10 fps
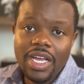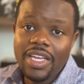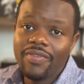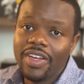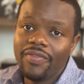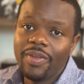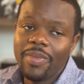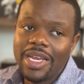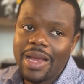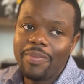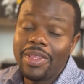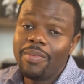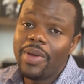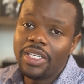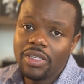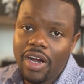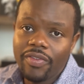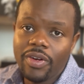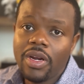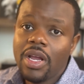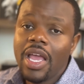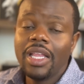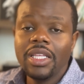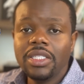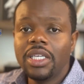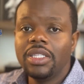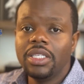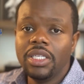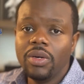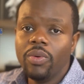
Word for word: even if it may not be the best offer. At least get the deal